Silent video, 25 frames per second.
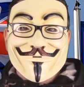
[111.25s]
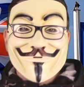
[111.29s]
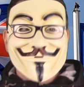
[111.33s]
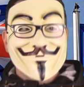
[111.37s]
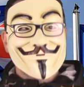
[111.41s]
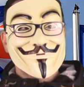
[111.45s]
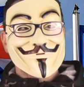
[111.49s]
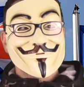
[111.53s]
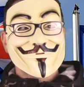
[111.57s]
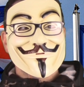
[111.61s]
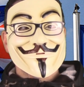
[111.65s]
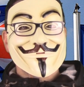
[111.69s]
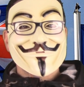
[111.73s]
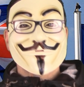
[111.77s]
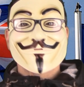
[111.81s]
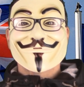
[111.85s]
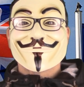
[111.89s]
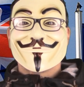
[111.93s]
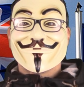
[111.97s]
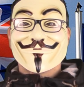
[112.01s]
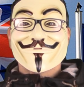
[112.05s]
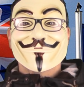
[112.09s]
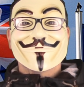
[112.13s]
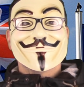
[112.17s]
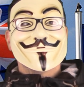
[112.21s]
That works
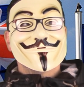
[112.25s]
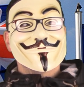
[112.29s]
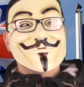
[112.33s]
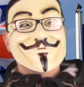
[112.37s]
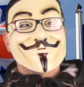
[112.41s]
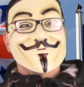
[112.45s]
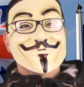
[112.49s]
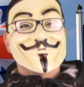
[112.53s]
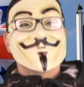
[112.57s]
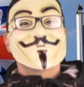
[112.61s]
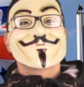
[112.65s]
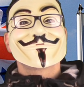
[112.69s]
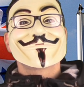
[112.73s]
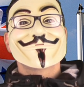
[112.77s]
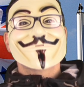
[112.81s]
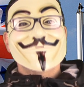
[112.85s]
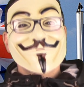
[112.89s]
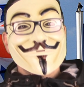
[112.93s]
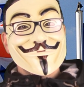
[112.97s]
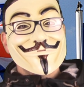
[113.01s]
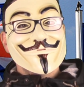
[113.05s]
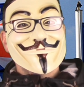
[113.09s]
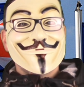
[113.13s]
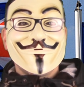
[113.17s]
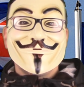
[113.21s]
out to about
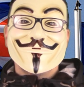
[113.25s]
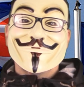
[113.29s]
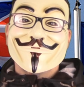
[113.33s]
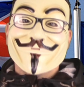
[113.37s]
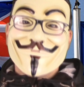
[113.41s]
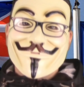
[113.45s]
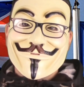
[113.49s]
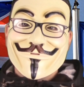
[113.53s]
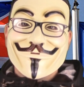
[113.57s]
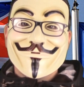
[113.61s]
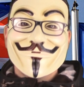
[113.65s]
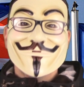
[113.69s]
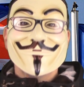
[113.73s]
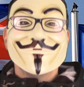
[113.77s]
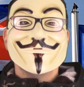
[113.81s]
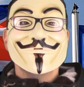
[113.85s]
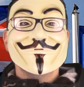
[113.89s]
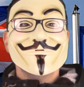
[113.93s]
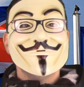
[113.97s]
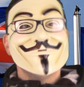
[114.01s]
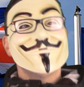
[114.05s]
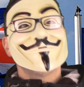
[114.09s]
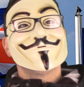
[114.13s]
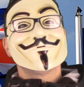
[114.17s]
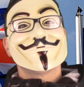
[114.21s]
£2.3
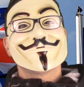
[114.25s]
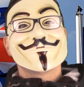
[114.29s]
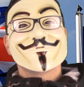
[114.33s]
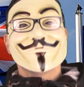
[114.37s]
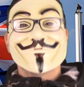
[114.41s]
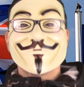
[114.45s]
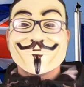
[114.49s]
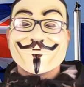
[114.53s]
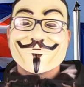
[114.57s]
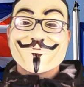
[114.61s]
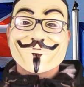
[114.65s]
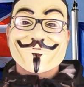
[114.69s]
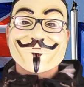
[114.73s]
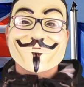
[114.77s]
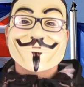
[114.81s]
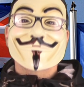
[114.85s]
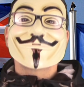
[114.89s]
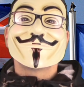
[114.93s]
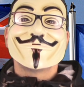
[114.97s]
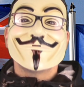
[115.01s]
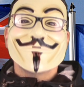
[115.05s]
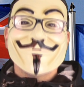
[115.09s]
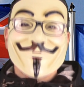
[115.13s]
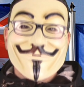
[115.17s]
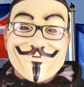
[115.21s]
million
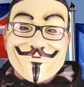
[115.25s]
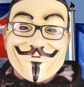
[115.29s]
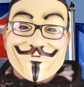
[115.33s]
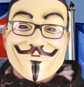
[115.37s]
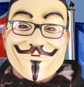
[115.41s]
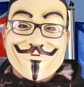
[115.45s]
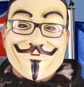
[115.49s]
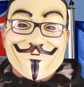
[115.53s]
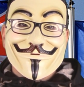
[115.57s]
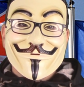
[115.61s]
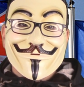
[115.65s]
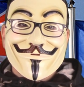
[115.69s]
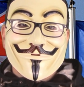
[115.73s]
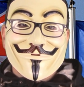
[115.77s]
an hour.